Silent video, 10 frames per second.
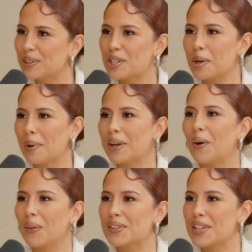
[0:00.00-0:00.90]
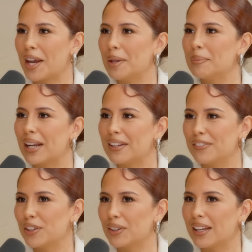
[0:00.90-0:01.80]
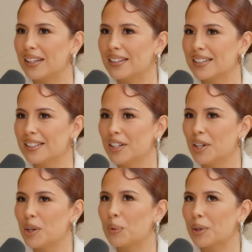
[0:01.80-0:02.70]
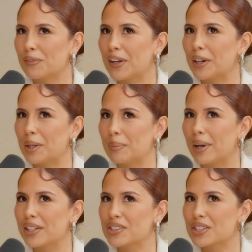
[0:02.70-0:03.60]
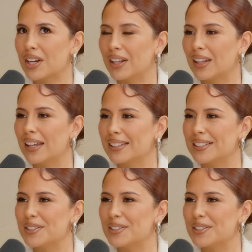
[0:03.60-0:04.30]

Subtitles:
We talk about it all the time, but I feel like we're very much alike and in